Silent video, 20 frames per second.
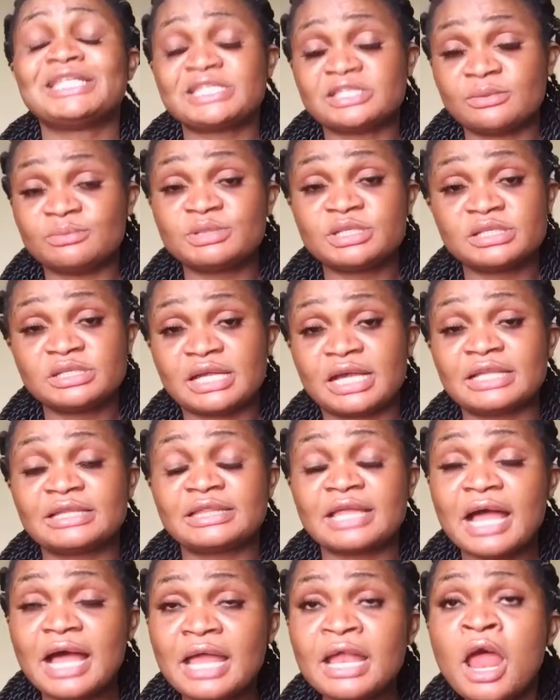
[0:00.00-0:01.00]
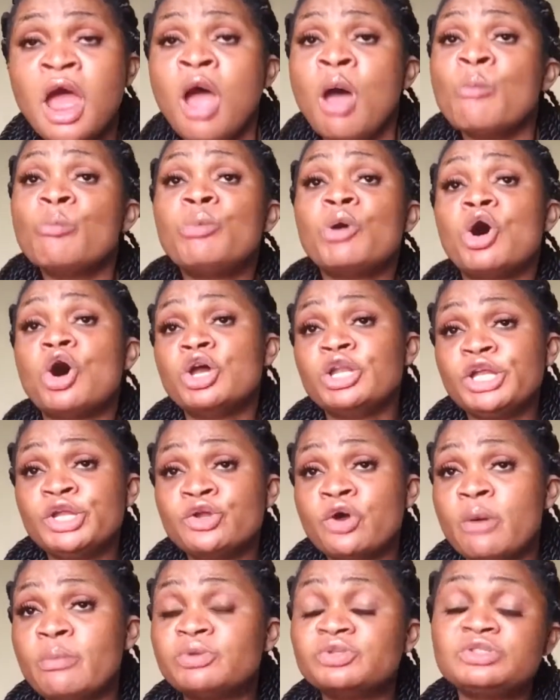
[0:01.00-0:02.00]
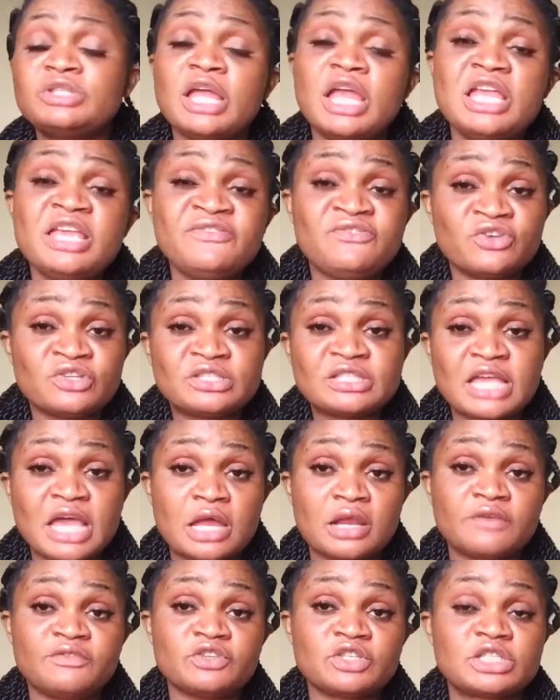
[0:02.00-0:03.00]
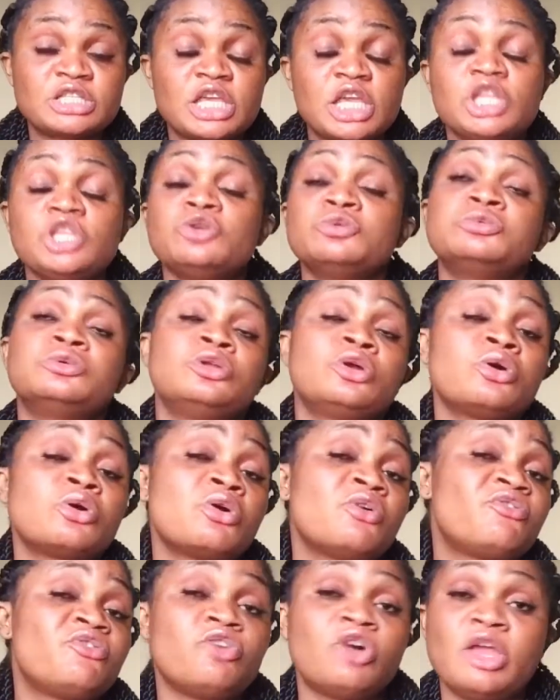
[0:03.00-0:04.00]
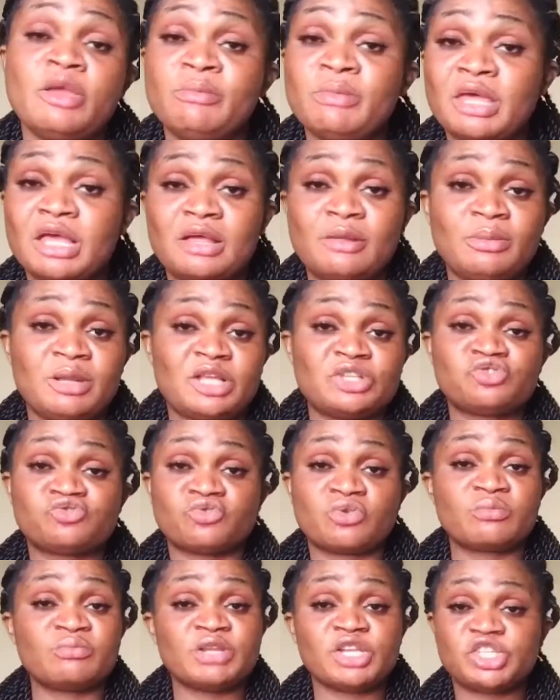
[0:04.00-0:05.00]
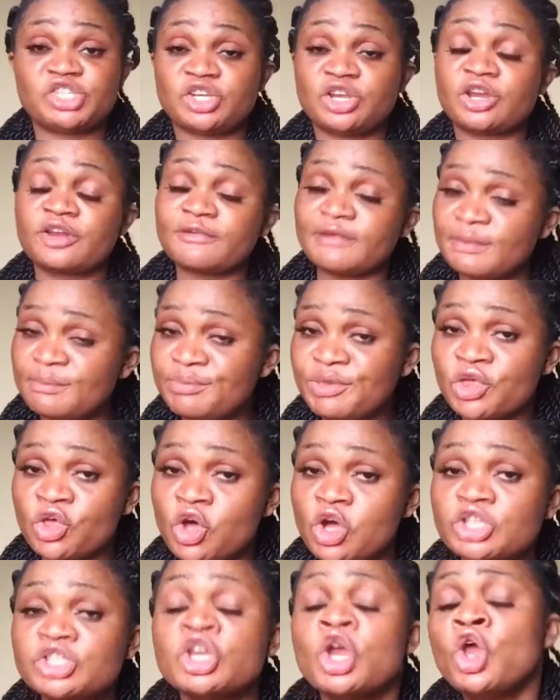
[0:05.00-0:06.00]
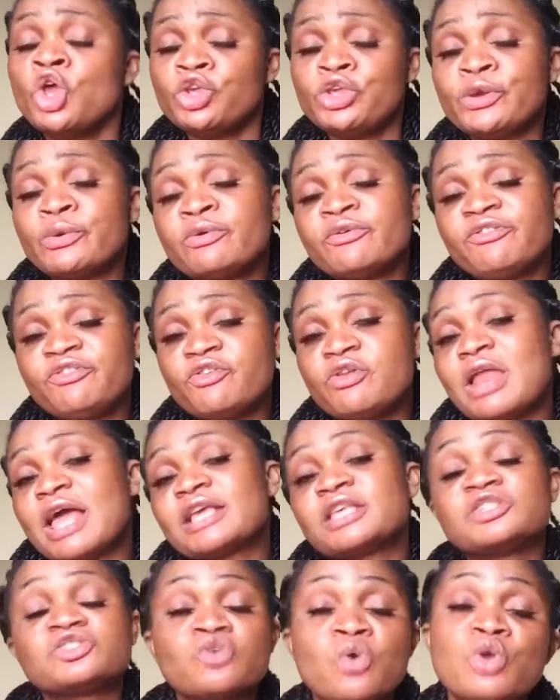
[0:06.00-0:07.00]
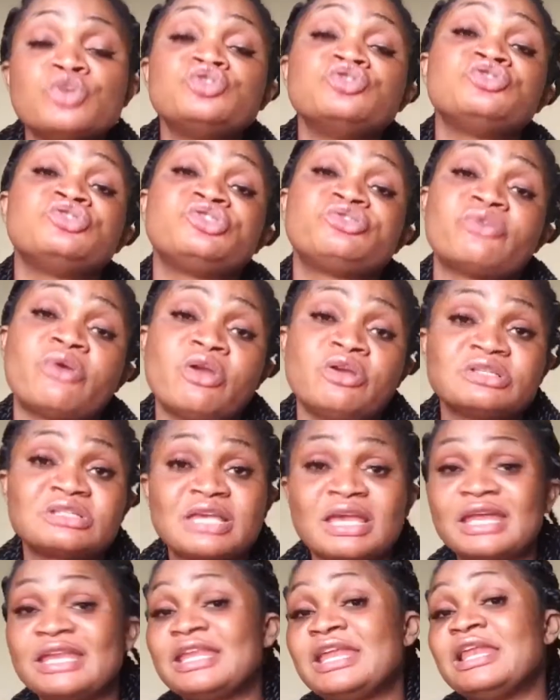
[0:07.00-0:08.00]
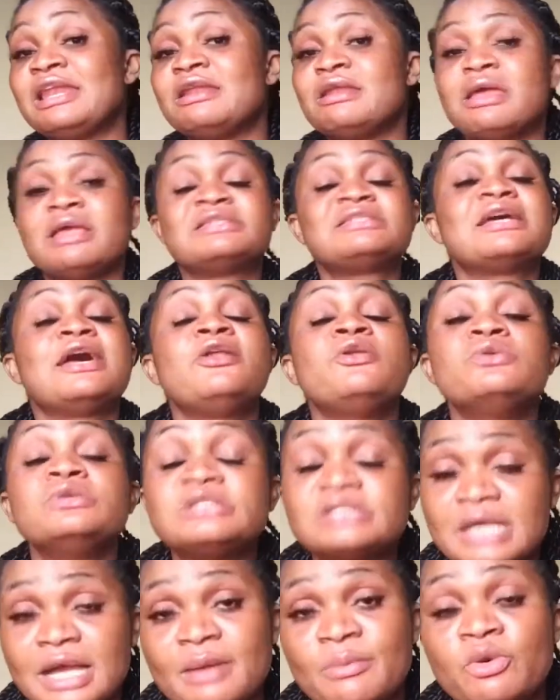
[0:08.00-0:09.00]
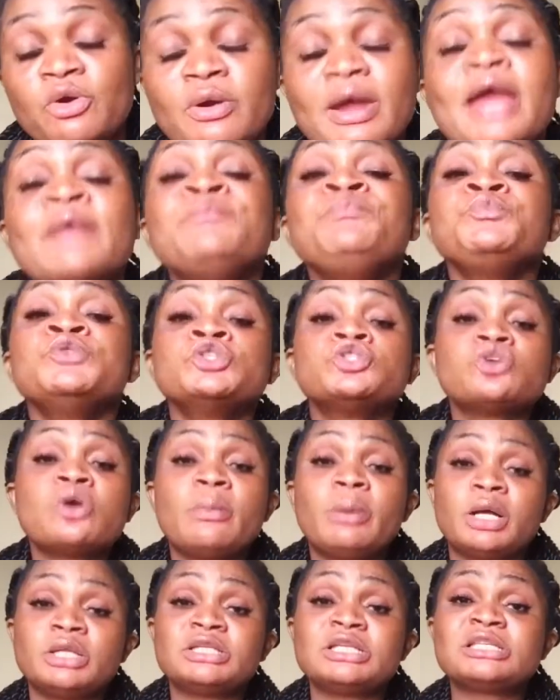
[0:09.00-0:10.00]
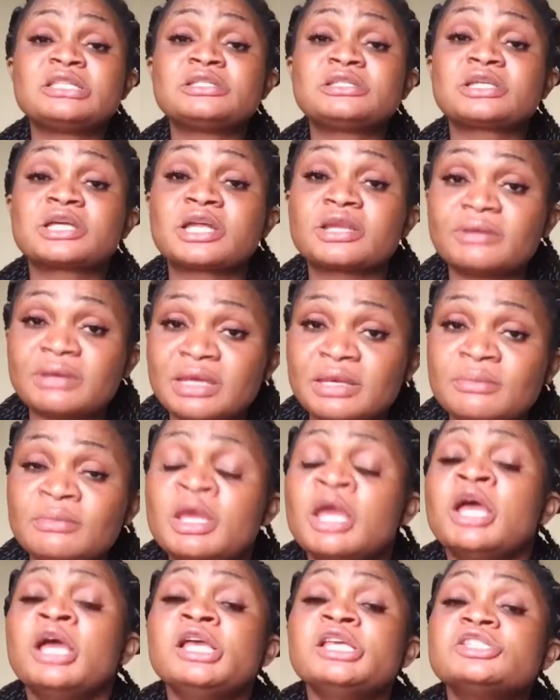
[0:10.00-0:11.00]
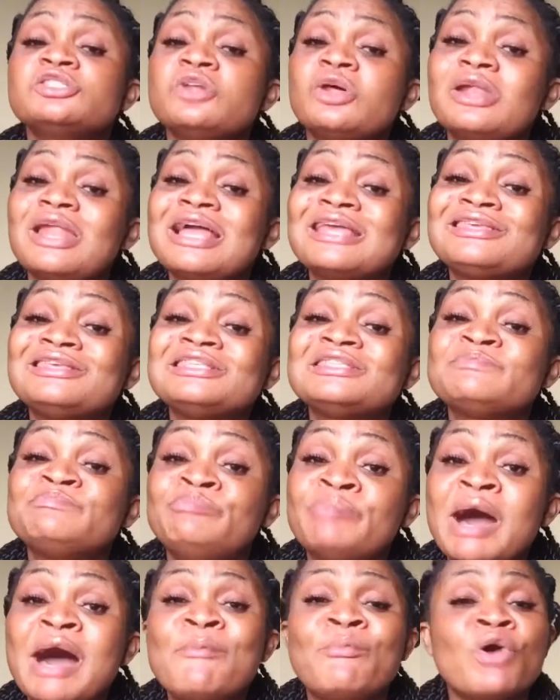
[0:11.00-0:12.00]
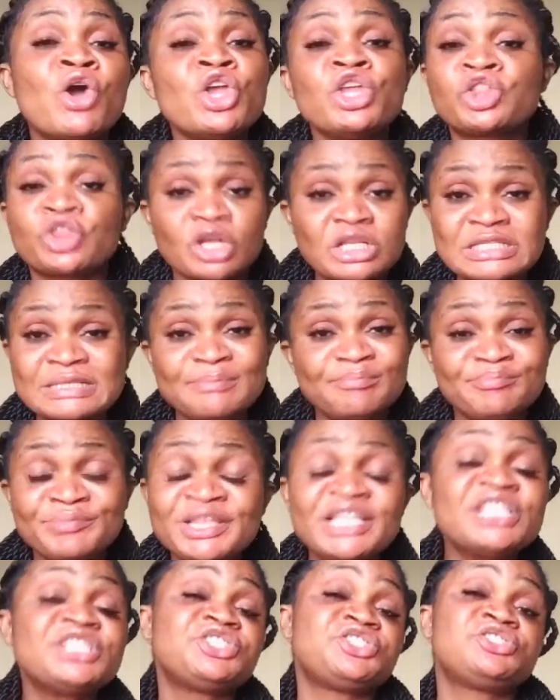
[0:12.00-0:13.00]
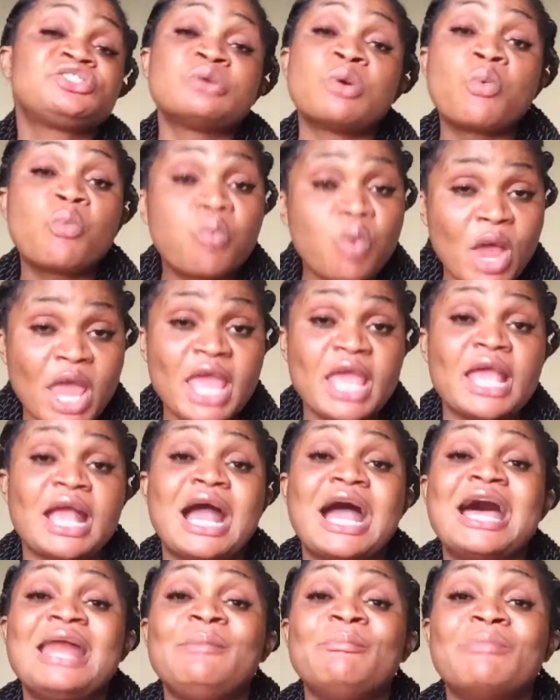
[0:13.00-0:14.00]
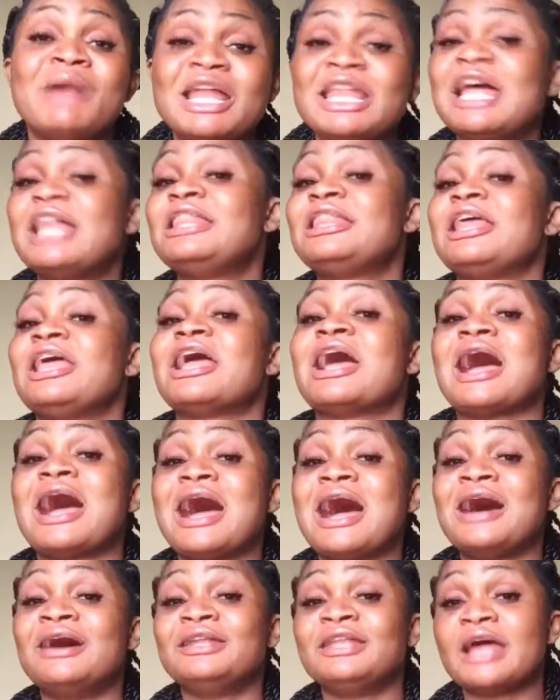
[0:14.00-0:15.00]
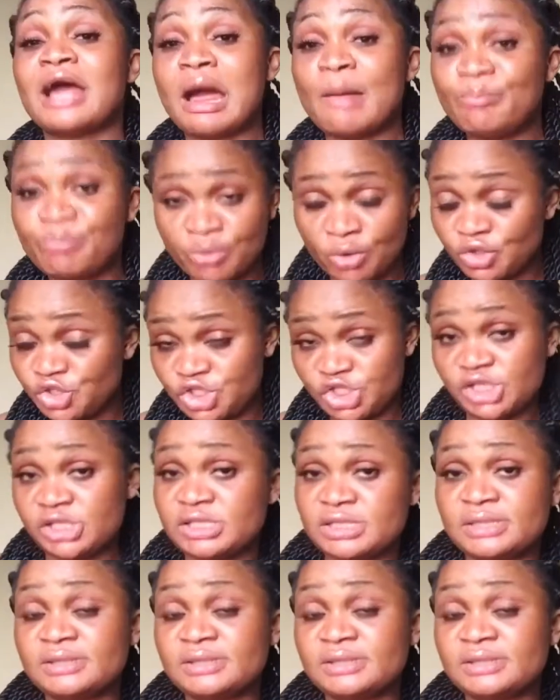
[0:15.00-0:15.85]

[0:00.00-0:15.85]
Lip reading: something like that, but on a normal day, if you're scared of your skin, you will not go for a Mega Blast Strong Bleaching Cream, because you will feel like it's going to destroy your skin in less than no time. All right, so that this cream is not like it's bad, but it doesn't bleach the way and manner that they approach it.